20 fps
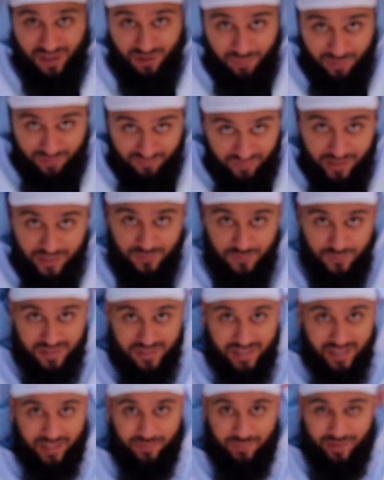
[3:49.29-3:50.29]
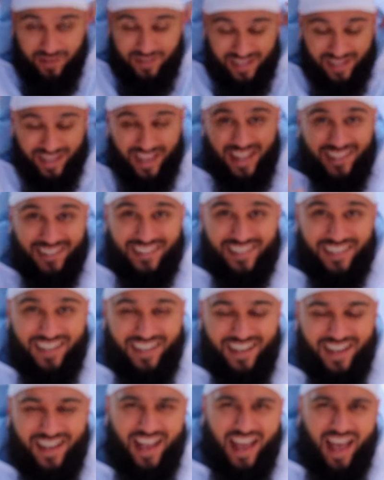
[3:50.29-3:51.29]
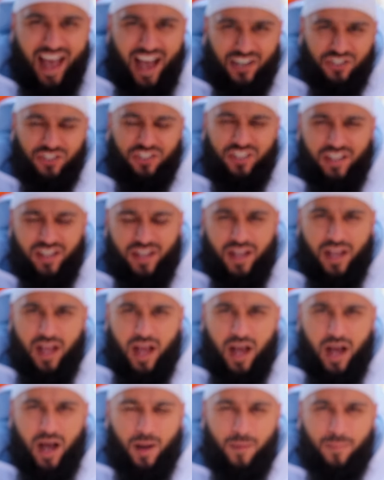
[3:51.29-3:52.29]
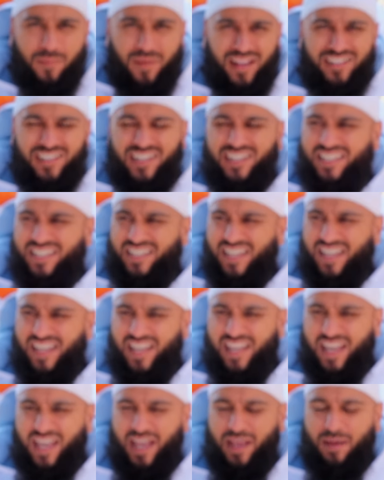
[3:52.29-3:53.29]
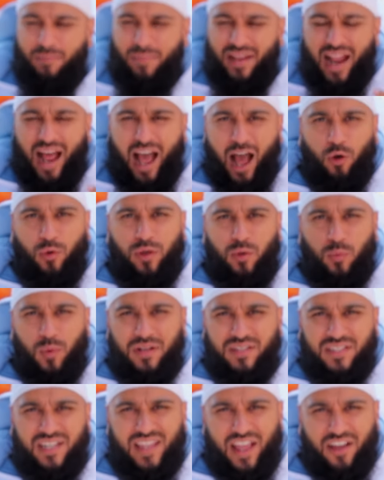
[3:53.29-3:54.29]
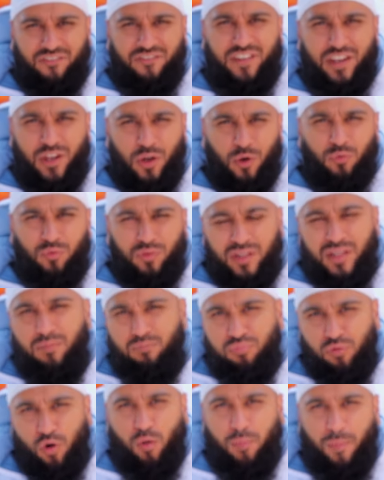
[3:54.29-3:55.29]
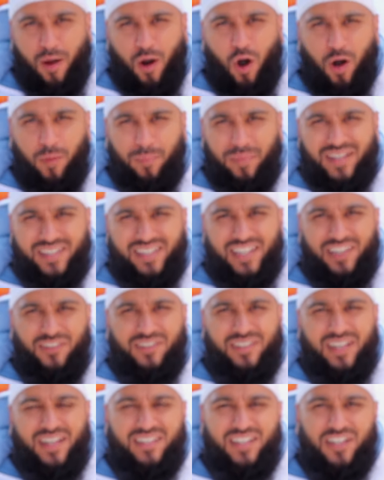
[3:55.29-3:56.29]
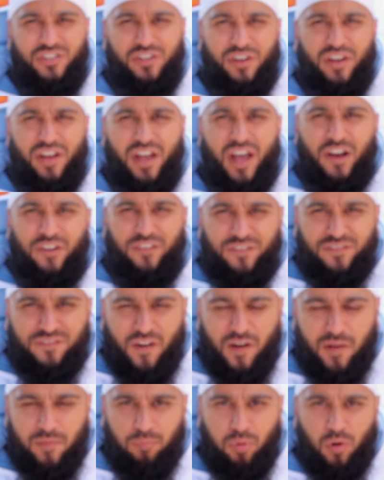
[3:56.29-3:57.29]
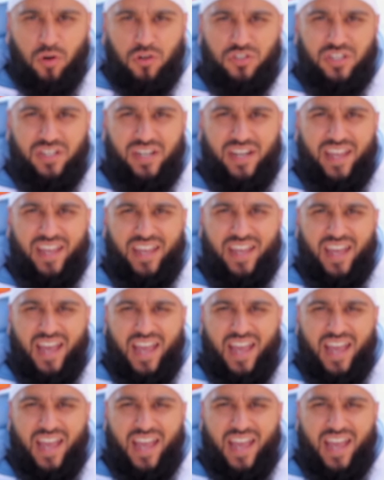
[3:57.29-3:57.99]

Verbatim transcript: off my face for a second because i can't see actually um, and just seeing him and how he was in that video really broke my heart because he looks like such a fun person a,